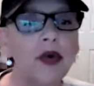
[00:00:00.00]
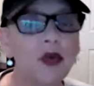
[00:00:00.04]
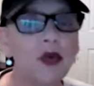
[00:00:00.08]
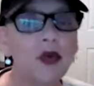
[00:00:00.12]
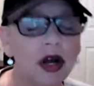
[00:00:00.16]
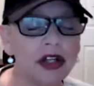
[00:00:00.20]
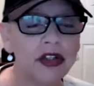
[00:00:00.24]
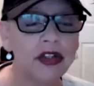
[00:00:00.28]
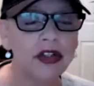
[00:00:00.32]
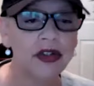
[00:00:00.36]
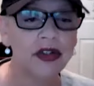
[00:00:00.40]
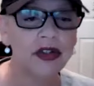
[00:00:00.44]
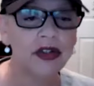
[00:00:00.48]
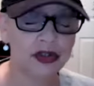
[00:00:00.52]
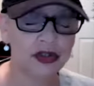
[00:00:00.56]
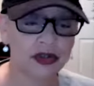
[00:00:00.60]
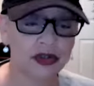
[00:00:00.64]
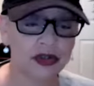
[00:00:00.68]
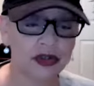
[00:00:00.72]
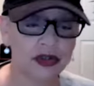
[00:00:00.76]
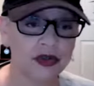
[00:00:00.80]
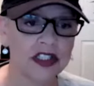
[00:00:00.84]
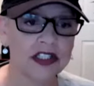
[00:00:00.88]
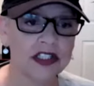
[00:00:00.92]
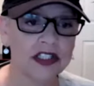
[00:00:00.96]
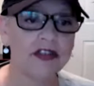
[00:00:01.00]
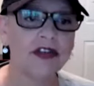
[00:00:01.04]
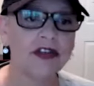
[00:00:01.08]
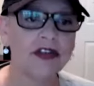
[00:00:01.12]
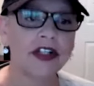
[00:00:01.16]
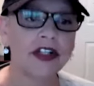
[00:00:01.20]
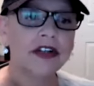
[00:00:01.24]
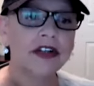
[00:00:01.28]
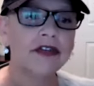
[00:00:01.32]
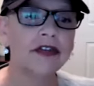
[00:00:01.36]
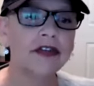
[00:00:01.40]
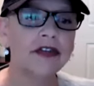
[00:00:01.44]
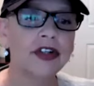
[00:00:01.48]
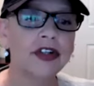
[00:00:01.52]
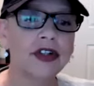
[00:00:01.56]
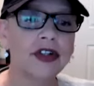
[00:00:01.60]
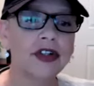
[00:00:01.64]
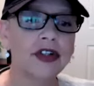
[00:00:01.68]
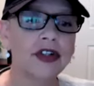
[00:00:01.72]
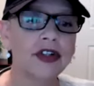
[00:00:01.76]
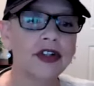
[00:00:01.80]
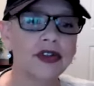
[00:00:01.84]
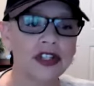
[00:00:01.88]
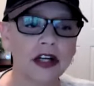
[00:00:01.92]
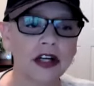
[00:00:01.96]
We want you to do the self care
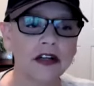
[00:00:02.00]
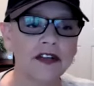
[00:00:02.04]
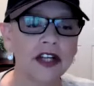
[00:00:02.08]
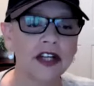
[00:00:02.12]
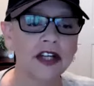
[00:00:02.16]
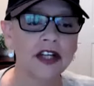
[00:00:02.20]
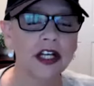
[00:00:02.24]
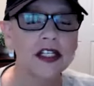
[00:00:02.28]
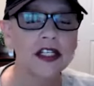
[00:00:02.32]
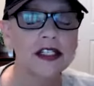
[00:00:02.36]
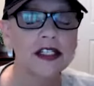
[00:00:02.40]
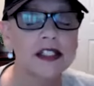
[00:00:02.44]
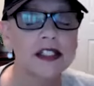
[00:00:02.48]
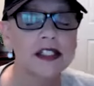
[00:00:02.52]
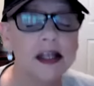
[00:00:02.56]
for yourself.